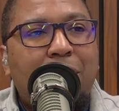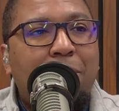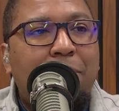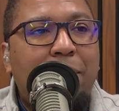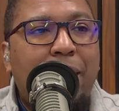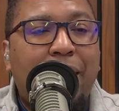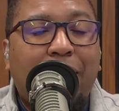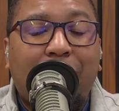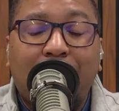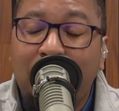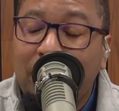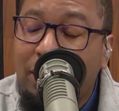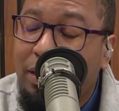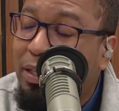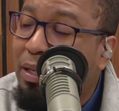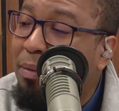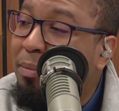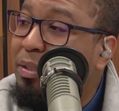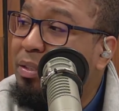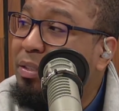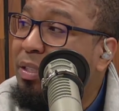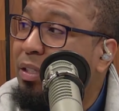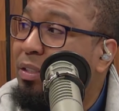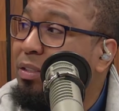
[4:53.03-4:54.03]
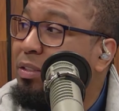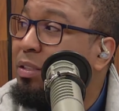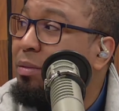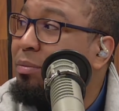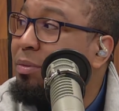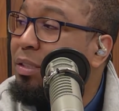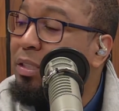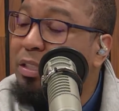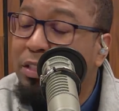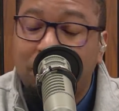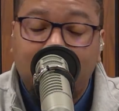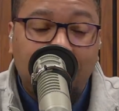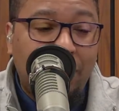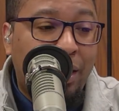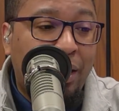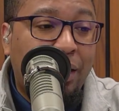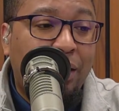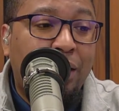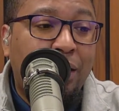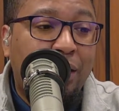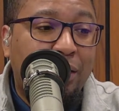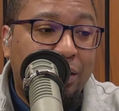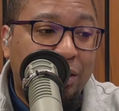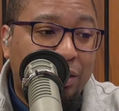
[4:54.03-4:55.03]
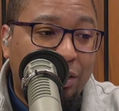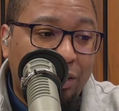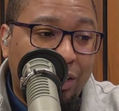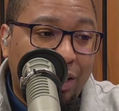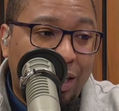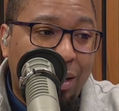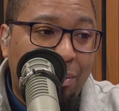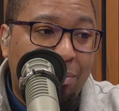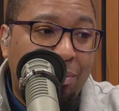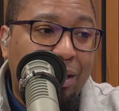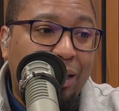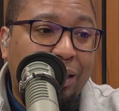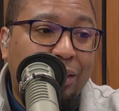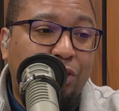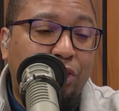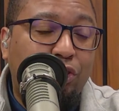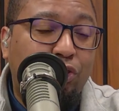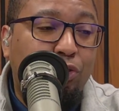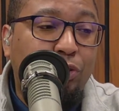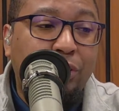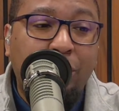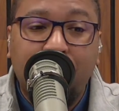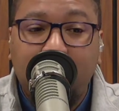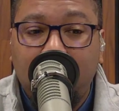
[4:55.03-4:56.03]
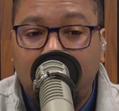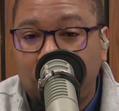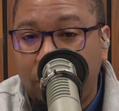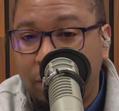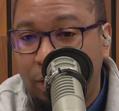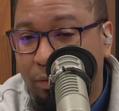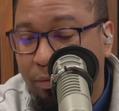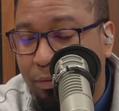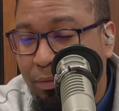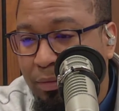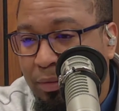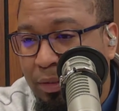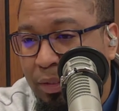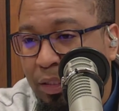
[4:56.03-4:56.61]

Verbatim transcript: Mack. And look, let me tell you something. This man does his job extremely well.